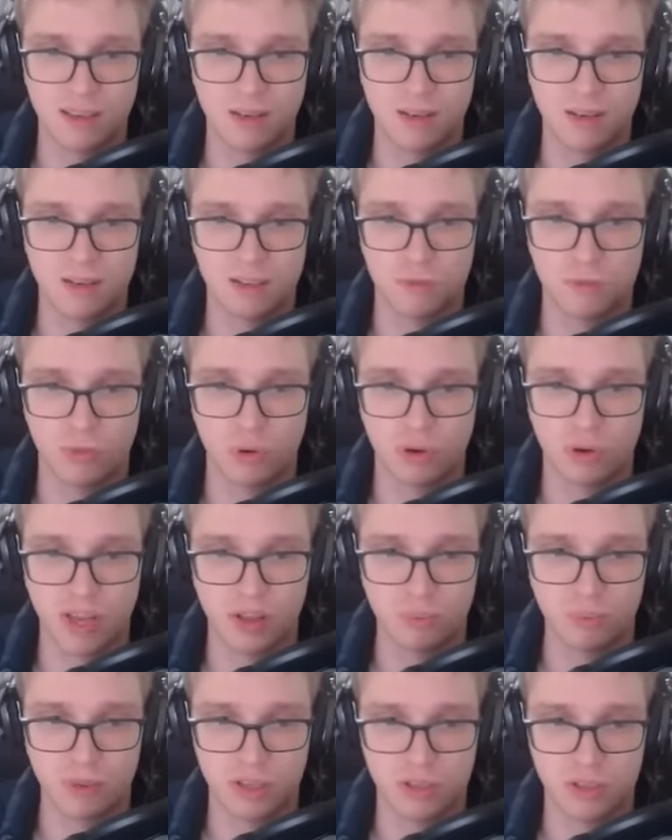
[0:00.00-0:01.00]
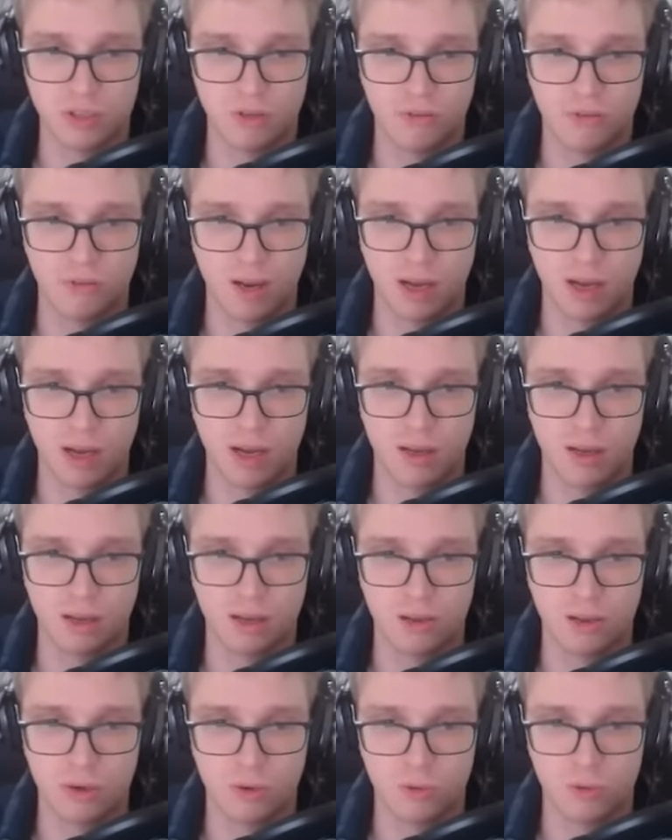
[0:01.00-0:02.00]
Some poor gameplay so far.
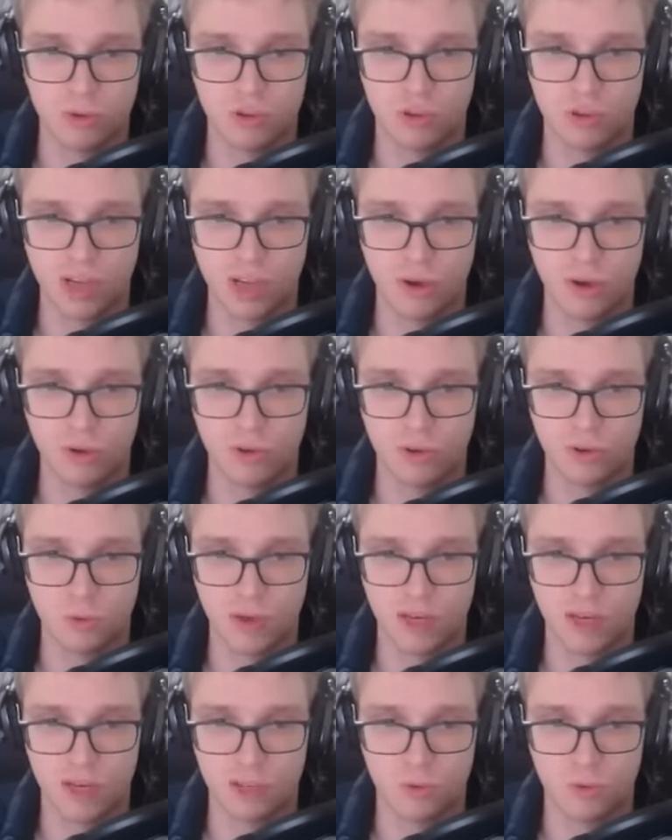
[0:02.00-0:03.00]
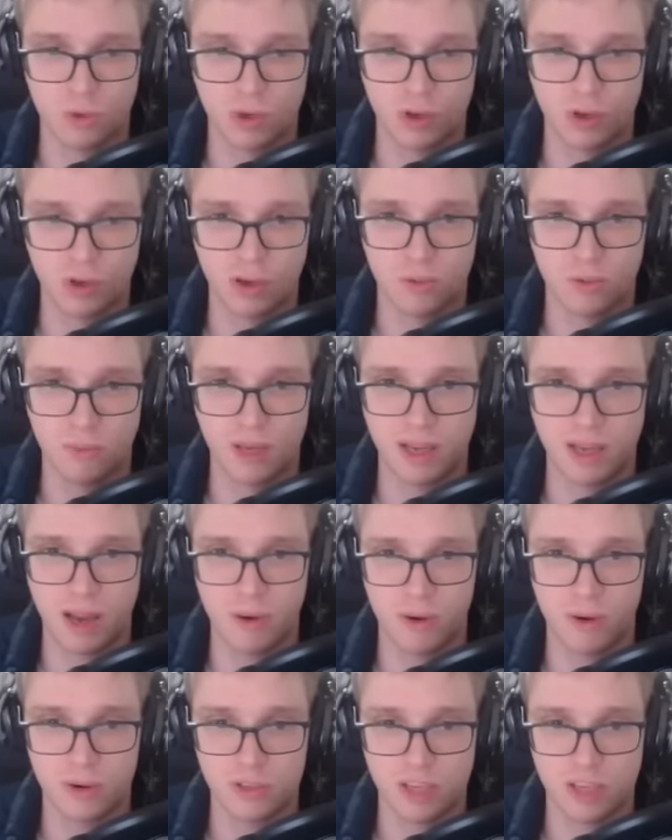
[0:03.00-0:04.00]
Would you dare Earthquake into what could be
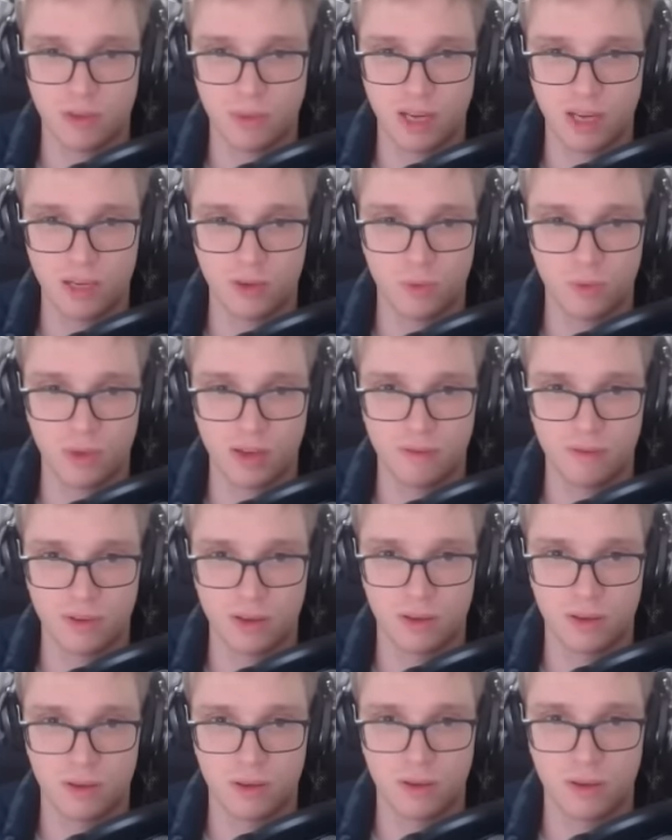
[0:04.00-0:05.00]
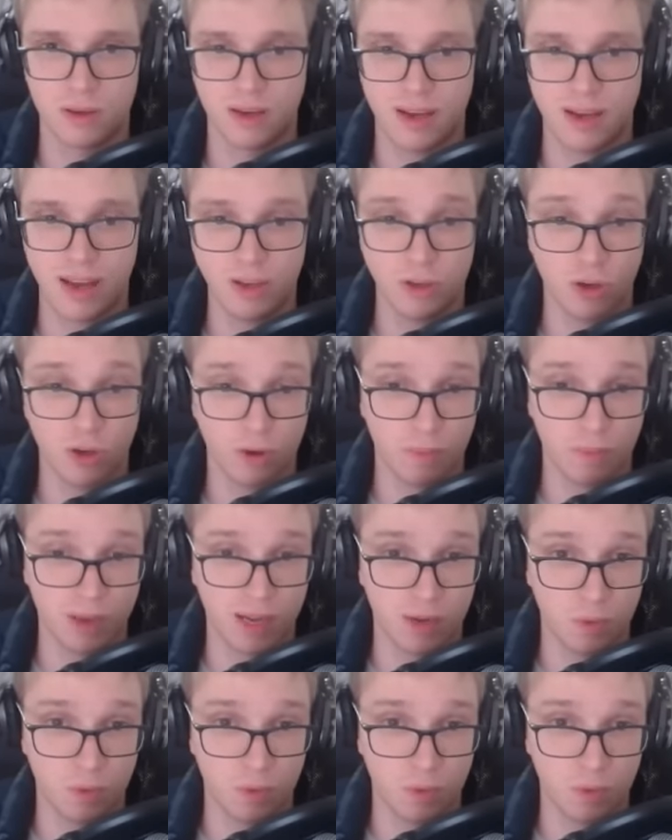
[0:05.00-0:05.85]
Gyarados coming in? You would never. Now you go mag.